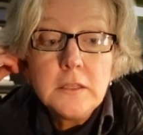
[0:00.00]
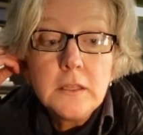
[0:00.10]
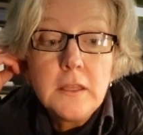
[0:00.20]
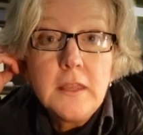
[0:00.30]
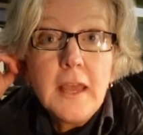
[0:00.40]

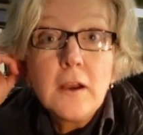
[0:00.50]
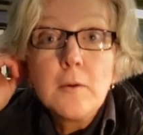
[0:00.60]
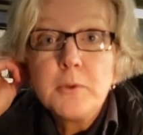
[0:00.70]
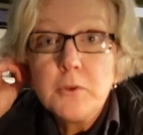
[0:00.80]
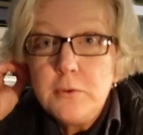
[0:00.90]
they are
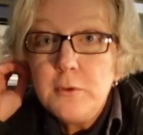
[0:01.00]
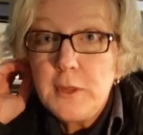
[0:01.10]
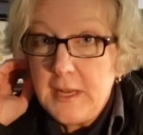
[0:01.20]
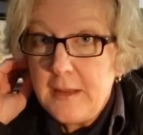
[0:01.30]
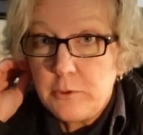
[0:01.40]
Bluetooth
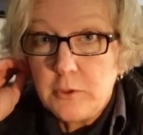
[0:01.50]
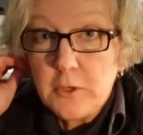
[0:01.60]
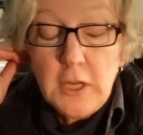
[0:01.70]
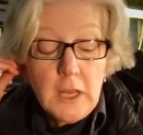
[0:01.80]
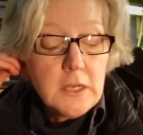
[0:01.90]
enabled.
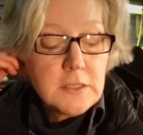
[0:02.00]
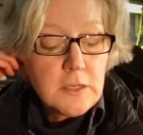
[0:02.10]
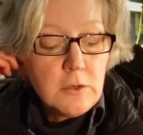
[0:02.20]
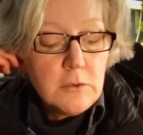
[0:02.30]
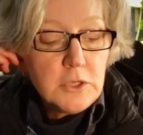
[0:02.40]

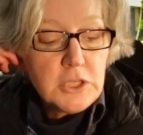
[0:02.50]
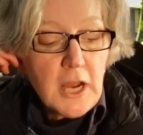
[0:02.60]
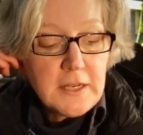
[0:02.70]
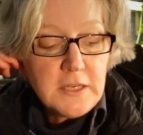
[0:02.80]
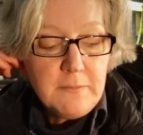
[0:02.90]
So
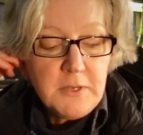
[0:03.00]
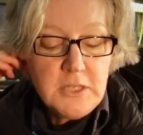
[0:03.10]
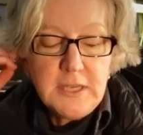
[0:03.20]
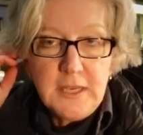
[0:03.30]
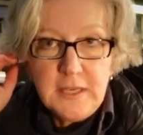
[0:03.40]

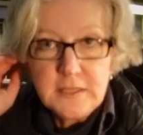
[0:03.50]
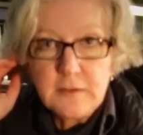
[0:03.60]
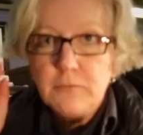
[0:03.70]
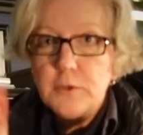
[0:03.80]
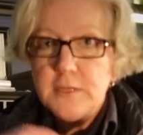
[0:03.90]
ChatGPT's
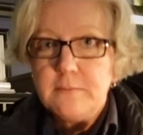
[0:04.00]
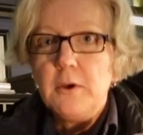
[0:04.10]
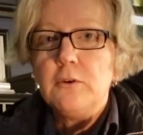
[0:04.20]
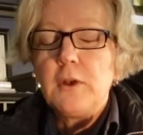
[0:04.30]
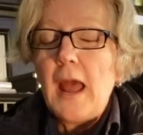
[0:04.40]
voice
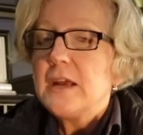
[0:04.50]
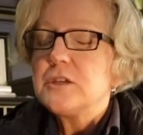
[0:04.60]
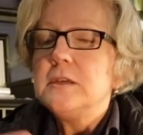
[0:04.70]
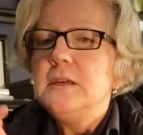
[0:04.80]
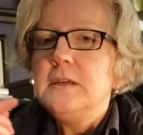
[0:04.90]
mode
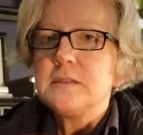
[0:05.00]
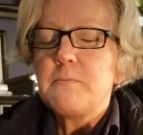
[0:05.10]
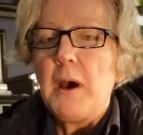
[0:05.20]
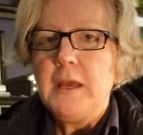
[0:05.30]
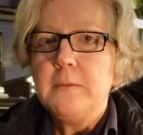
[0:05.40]
actually is
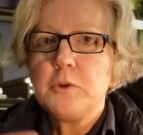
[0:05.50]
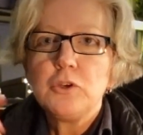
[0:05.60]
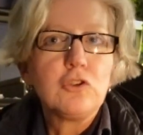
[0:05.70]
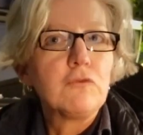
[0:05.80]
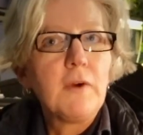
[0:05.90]

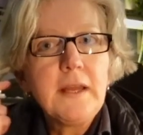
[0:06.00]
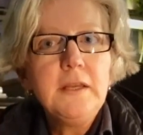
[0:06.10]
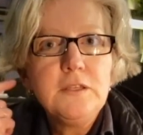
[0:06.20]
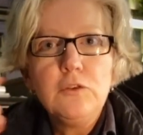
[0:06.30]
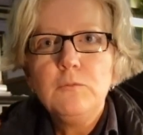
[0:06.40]
piped
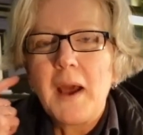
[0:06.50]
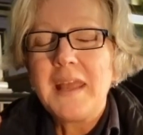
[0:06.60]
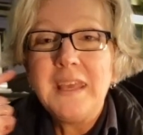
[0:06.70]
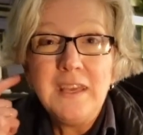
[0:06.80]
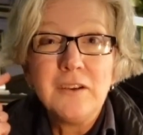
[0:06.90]
directly to
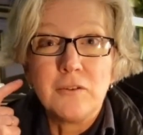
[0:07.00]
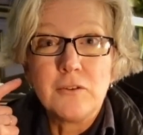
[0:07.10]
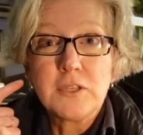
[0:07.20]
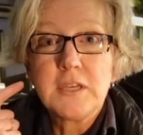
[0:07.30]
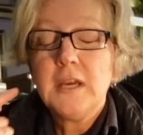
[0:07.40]
my
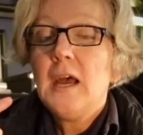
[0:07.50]
ears.